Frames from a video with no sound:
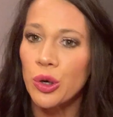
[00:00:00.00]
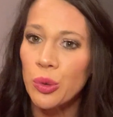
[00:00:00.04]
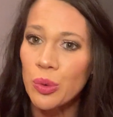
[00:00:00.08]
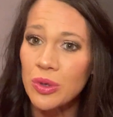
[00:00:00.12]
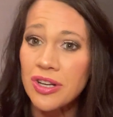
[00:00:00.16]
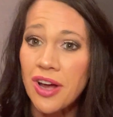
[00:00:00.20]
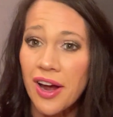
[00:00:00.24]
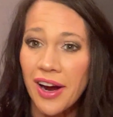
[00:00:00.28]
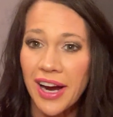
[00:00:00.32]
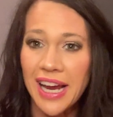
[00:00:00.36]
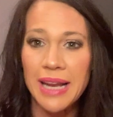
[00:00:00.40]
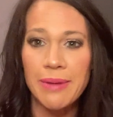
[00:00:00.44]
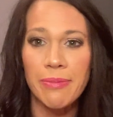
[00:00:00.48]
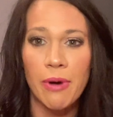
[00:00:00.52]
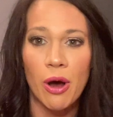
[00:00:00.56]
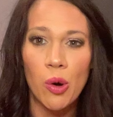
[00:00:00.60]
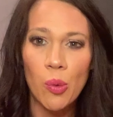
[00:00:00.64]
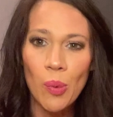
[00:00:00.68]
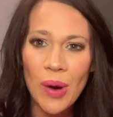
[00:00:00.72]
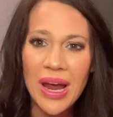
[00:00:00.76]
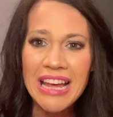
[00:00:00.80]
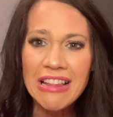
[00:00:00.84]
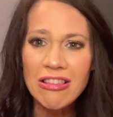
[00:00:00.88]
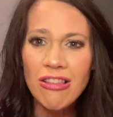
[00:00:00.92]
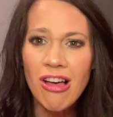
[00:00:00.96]
we're talking about
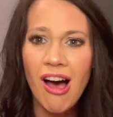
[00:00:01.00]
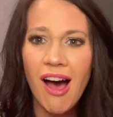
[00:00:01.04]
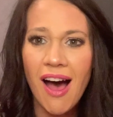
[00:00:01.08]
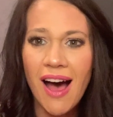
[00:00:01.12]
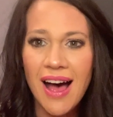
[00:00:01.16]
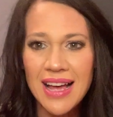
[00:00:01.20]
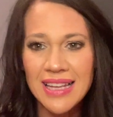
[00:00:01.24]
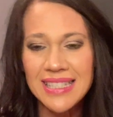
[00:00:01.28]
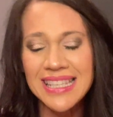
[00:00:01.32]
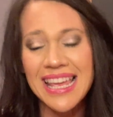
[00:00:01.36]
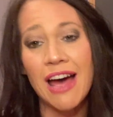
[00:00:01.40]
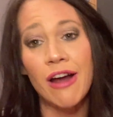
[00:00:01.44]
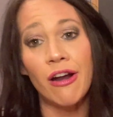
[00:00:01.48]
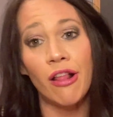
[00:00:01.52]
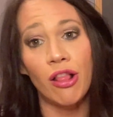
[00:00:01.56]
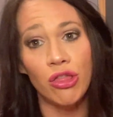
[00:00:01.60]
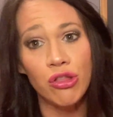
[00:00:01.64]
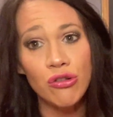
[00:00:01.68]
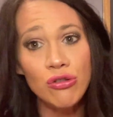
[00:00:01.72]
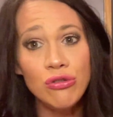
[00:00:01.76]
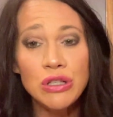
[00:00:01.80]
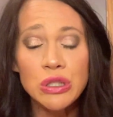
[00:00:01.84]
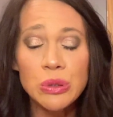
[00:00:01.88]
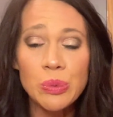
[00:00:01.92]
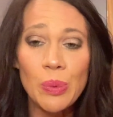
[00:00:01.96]
weight loss, how to
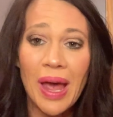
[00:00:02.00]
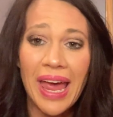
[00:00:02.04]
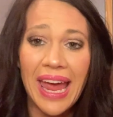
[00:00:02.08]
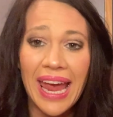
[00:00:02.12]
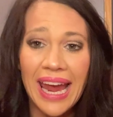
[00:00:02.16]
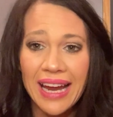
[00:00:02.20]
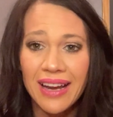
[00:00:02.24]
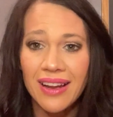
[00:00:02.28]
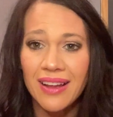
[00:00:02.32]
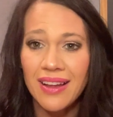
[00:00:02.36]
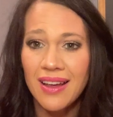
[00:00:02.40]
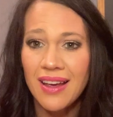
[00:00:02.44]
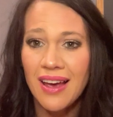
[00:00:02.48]
lose weight.